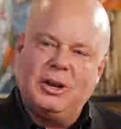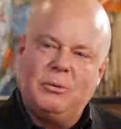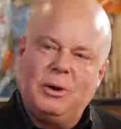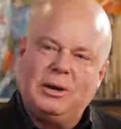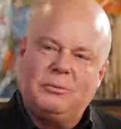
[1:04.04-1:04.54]
know,
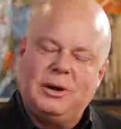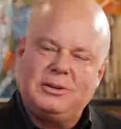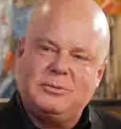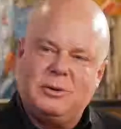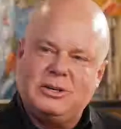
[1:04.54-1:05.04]

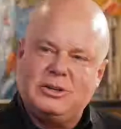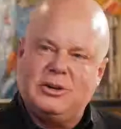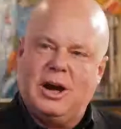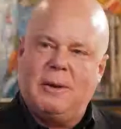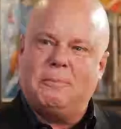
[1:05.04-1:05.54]
what's
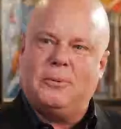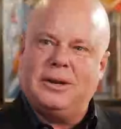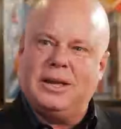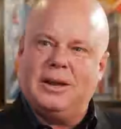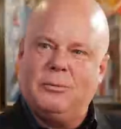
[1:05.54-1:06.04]
your
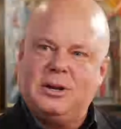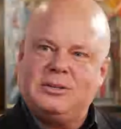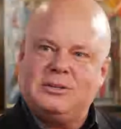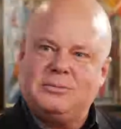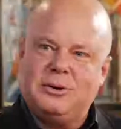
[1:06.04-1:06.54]
upbringing?
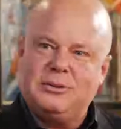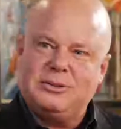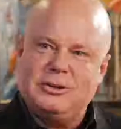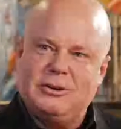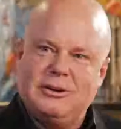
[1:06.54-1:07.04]
What
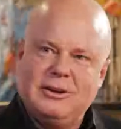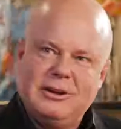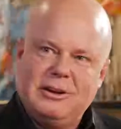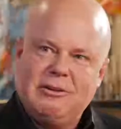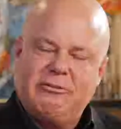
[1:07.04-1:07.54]
was your
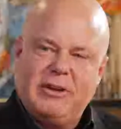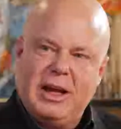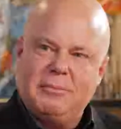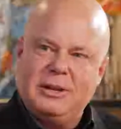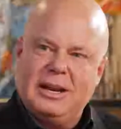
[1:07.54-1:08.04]

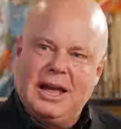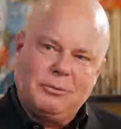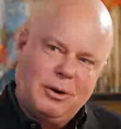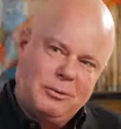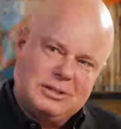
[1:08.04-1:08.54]
family like?
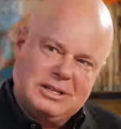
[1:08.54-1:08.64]
What was